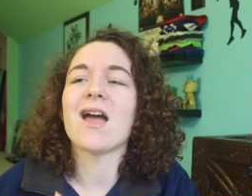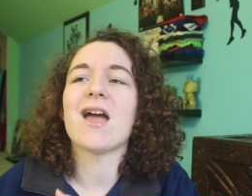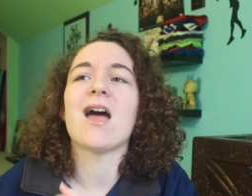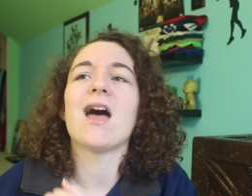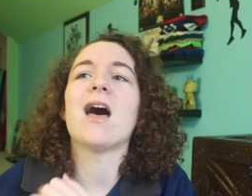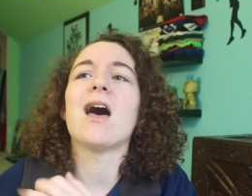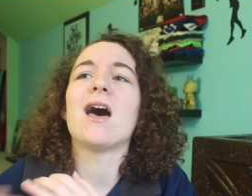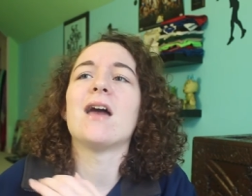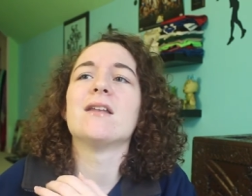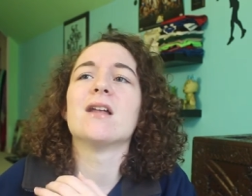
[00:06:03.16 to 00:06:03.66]
I
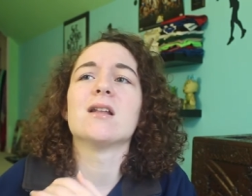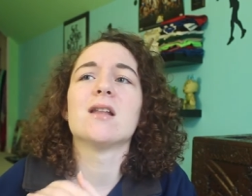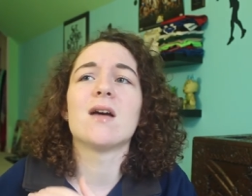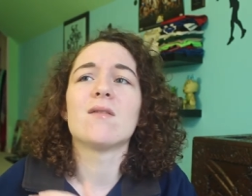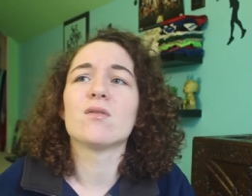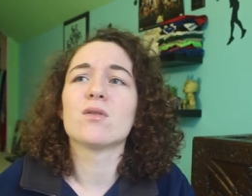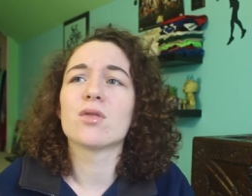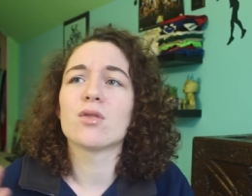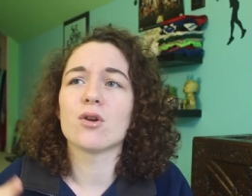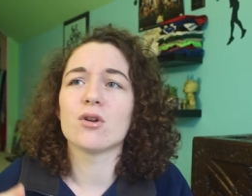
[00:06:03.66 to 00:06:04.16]
had
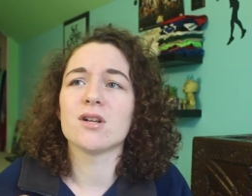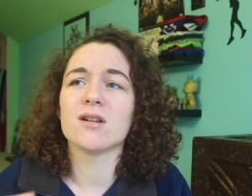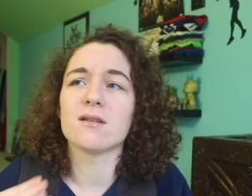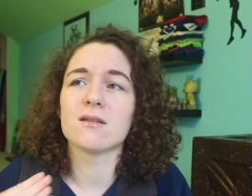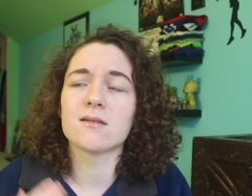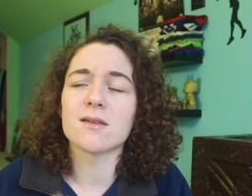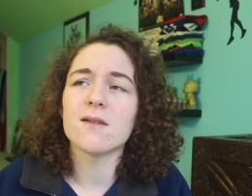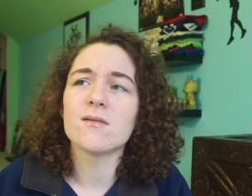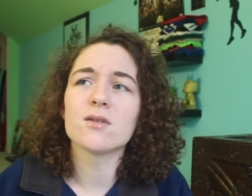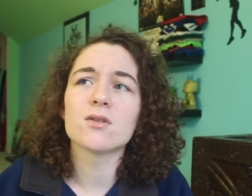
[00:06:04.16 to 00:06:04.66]
11.30 to
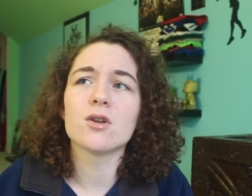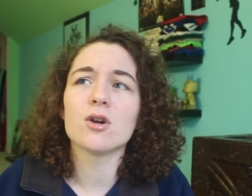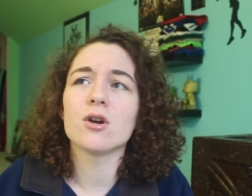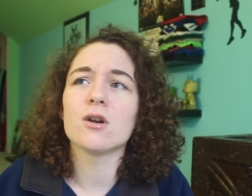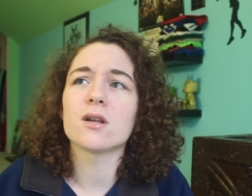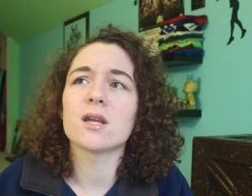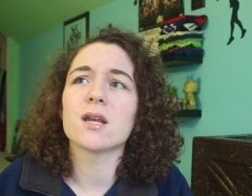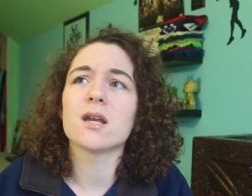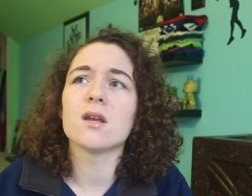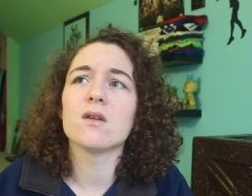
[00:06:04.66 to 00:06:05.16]

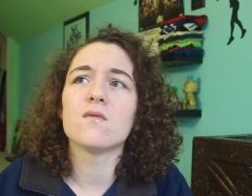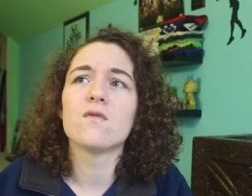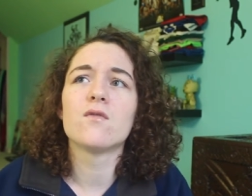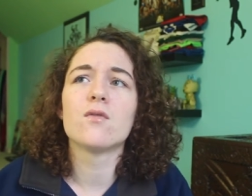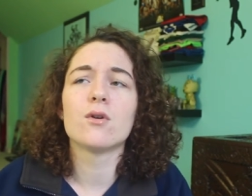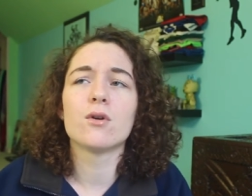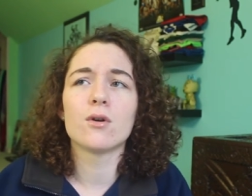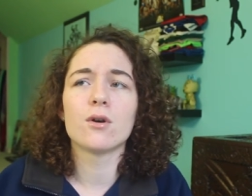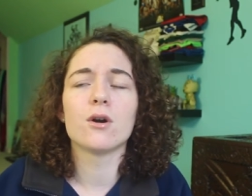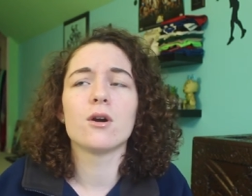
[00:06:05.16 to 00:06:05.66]
7.30,
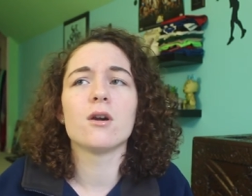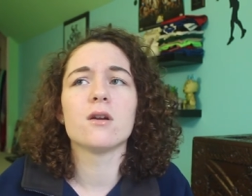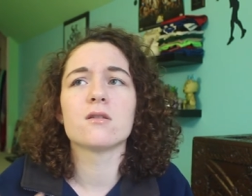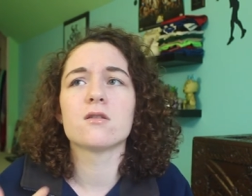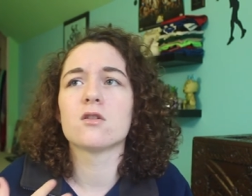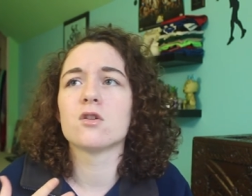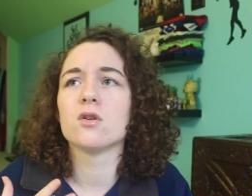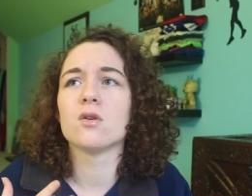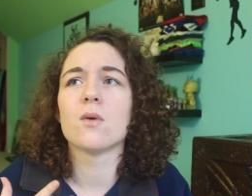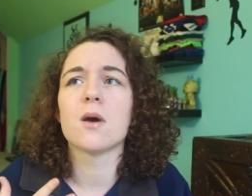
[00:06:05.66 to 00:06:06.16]
4
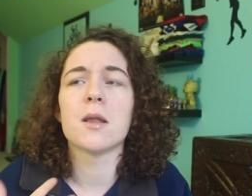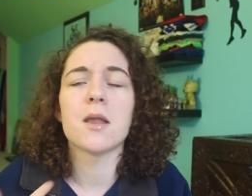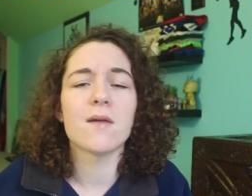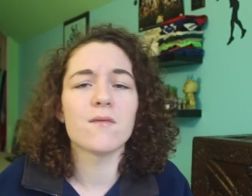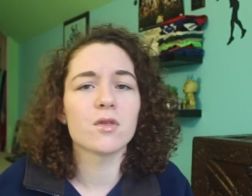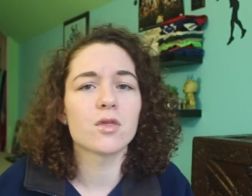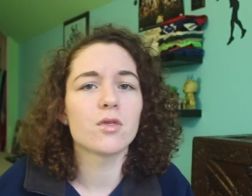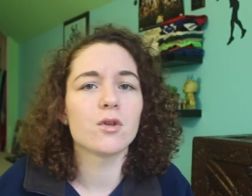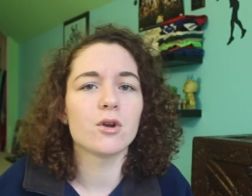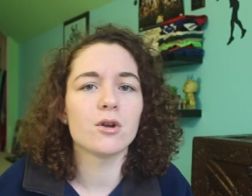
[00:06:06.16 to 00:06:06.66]
to
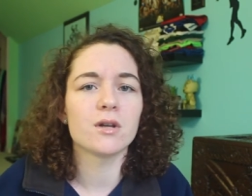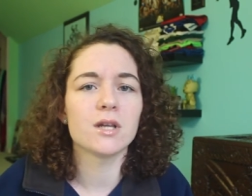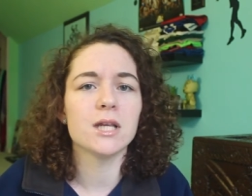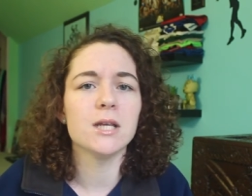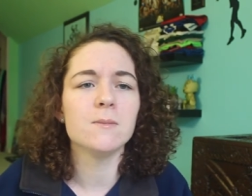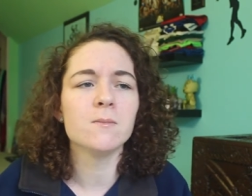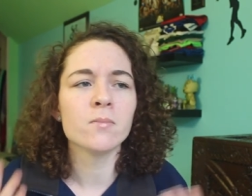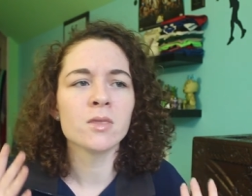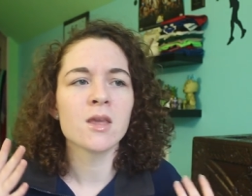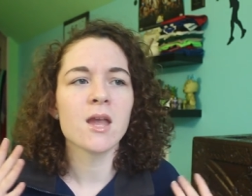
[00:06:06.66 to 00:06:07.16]

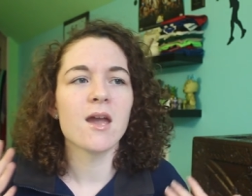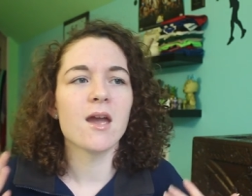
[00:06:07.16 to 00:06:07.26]
11.30,